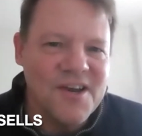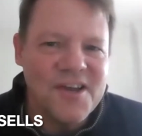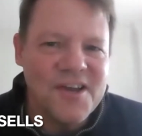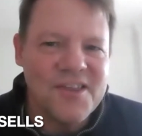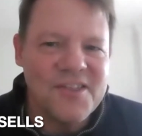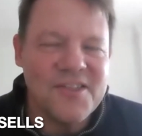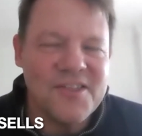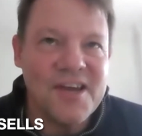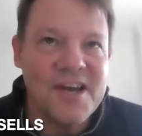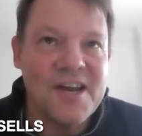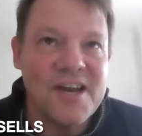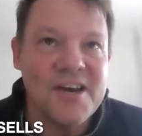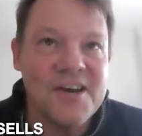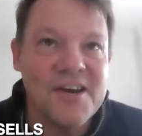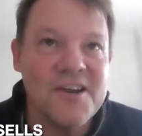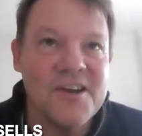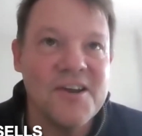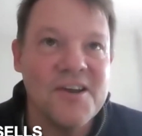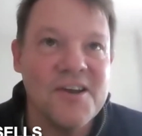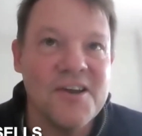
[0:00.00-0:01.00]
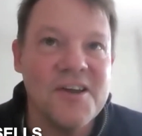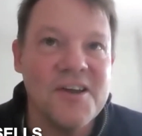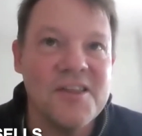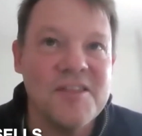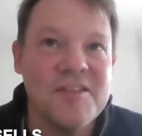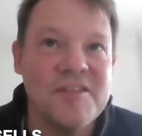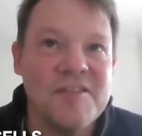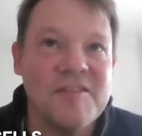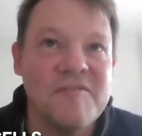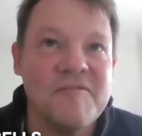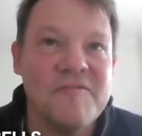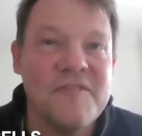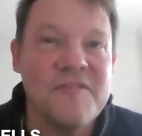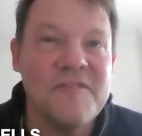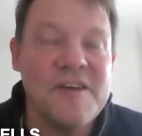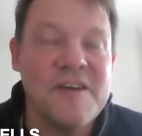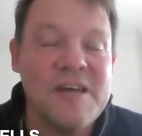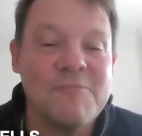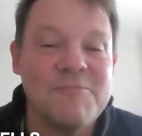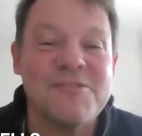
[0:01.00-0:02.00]
that the
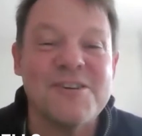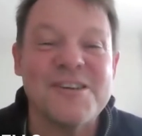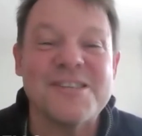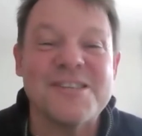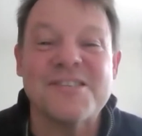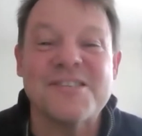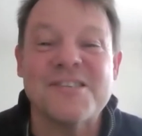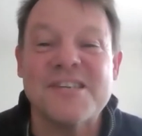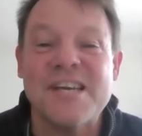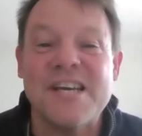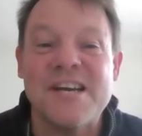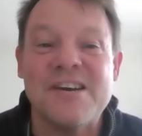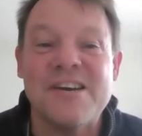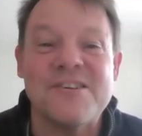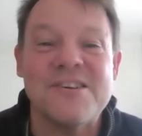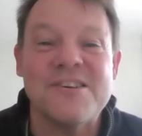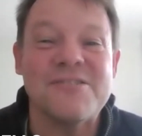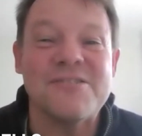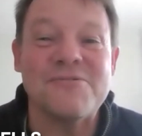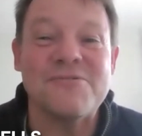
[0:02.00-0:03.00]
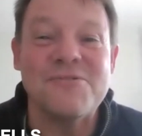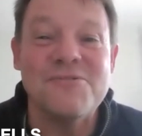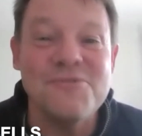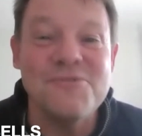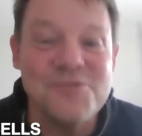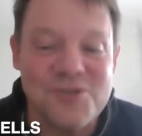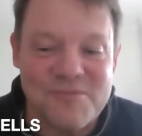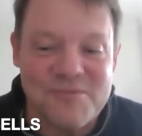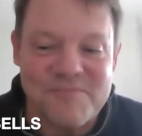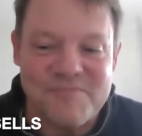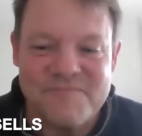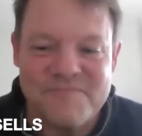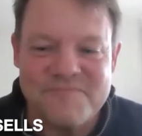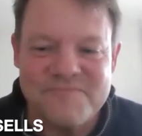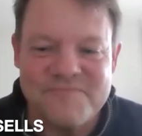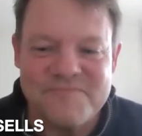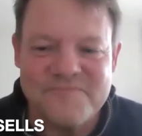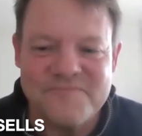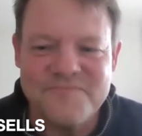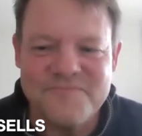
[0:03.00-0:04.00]
family will get scared and you'll lose them?
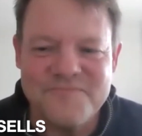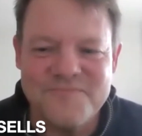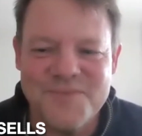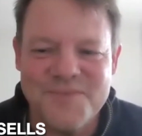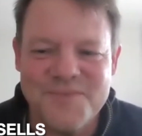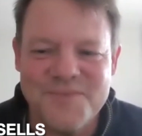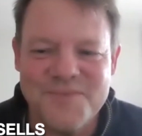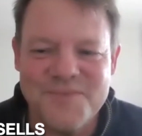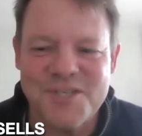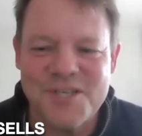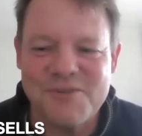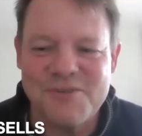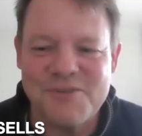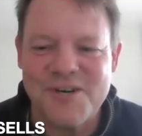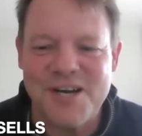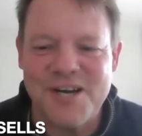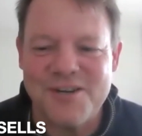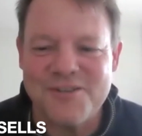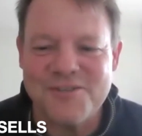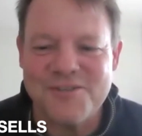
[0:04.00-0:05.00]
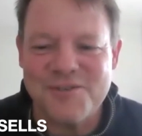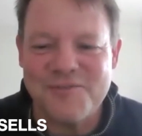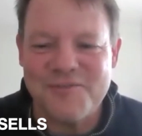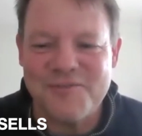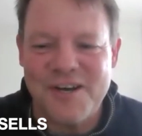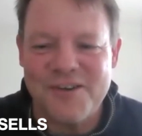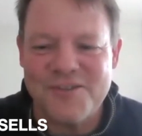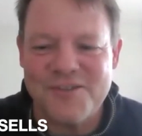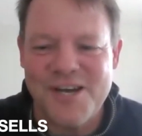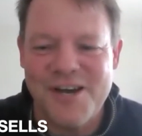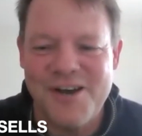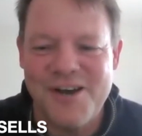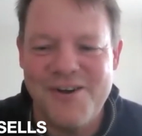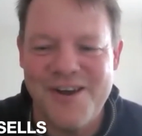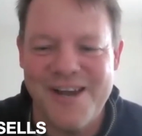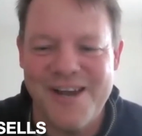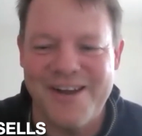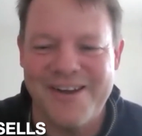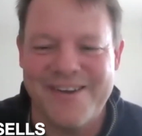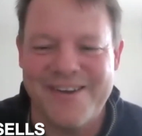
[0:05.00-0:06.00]
Has anyone else felt that way?
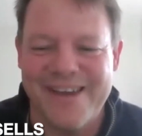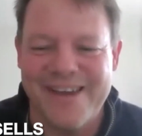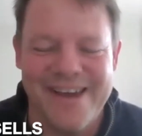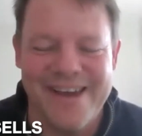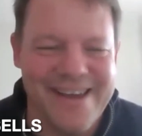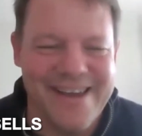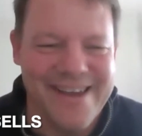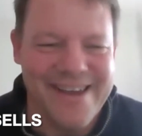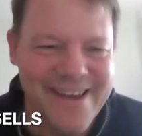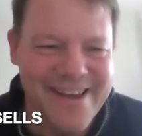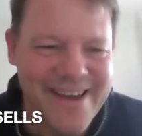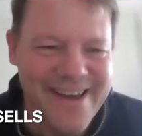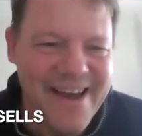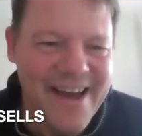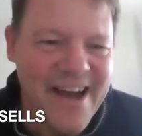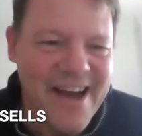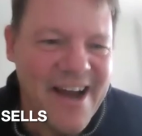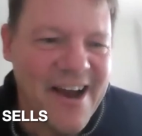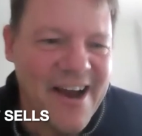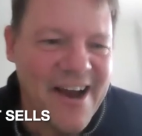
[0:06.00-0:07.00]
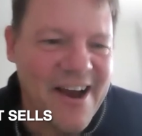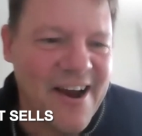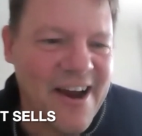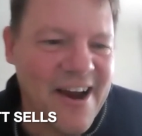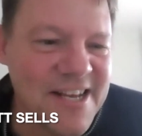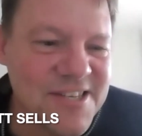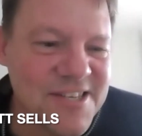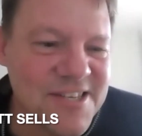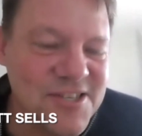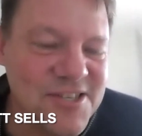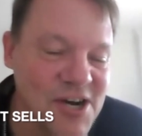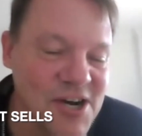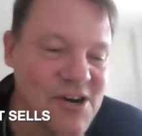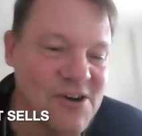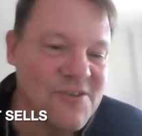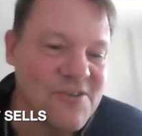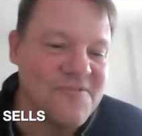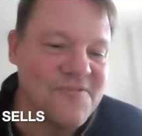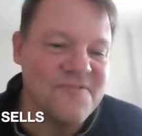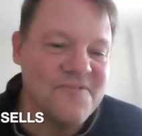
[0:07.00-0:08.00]
Okay. All right.
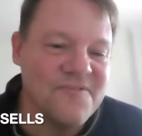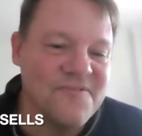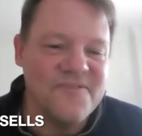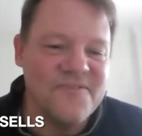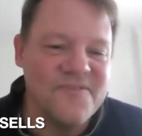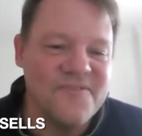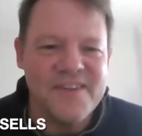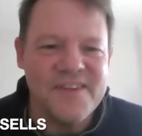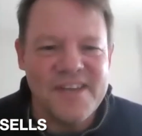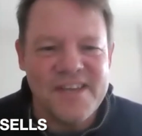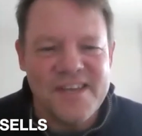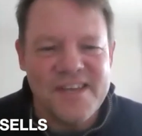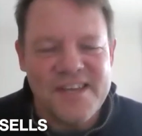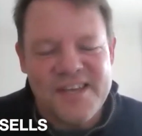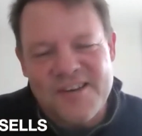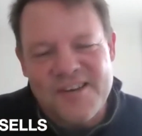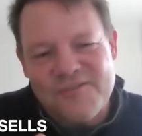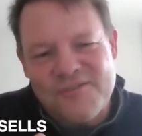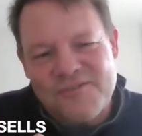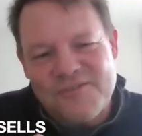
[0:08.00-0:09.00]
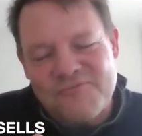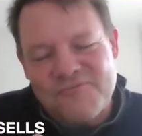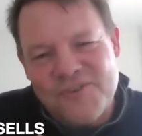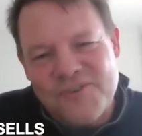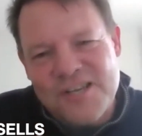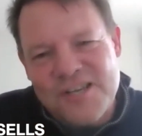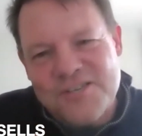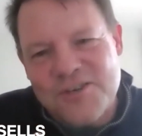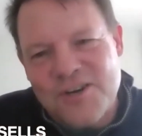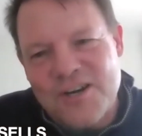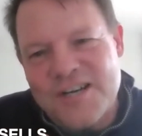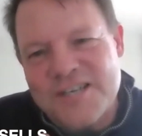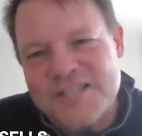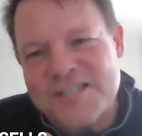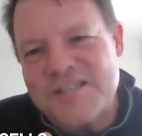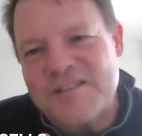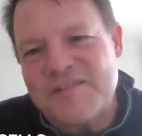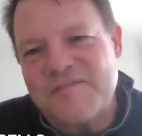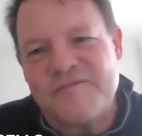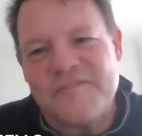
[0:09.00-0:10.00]
So when we
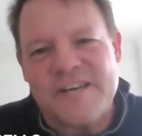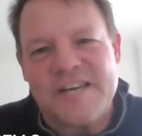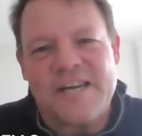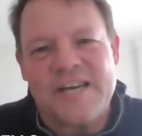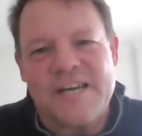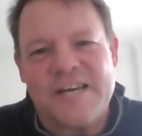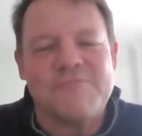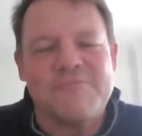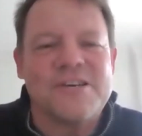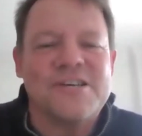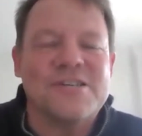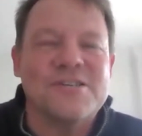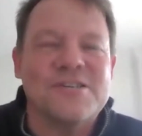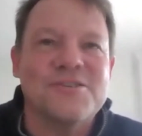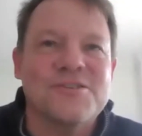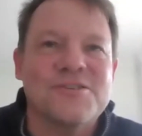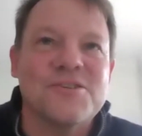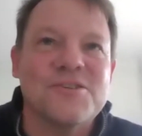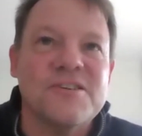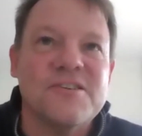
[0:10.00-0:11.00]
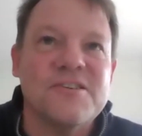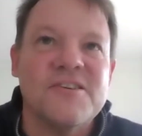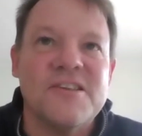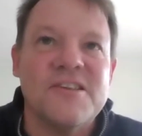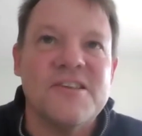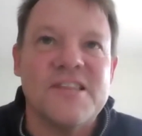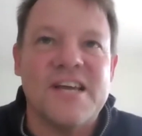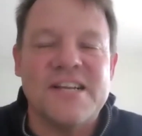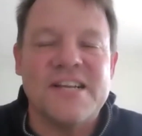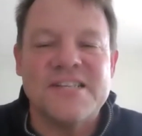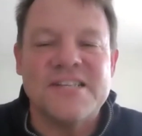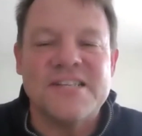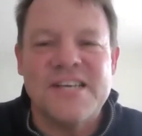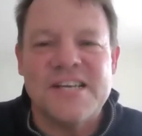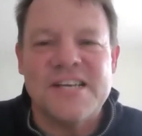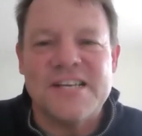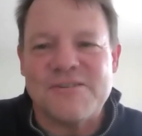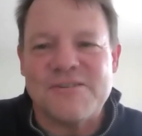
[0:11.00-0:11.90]
talked to the families in that 10-year